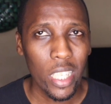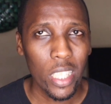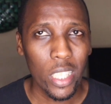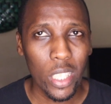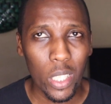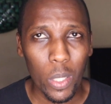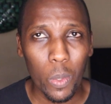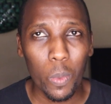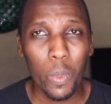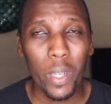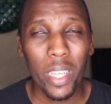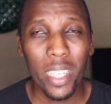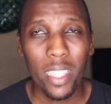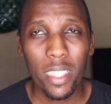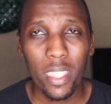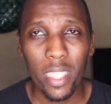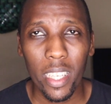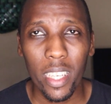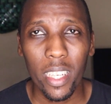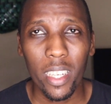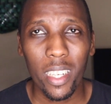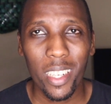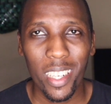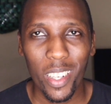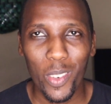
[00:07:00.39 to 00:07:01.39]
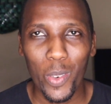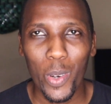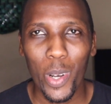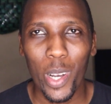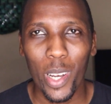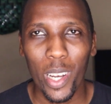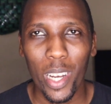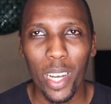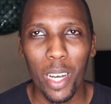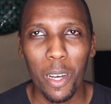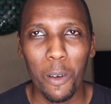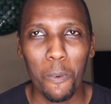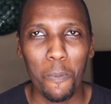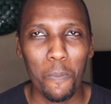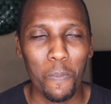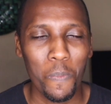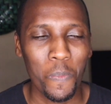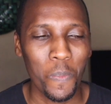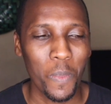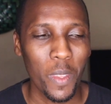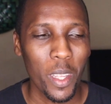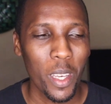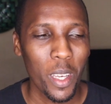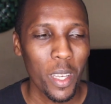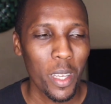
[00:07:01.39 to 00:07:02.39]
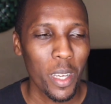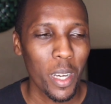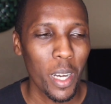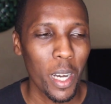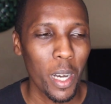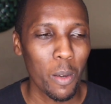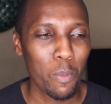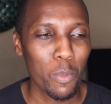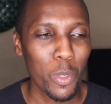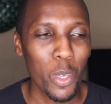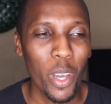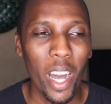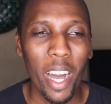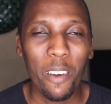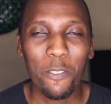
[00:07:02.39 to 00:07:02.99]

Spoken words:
you will take you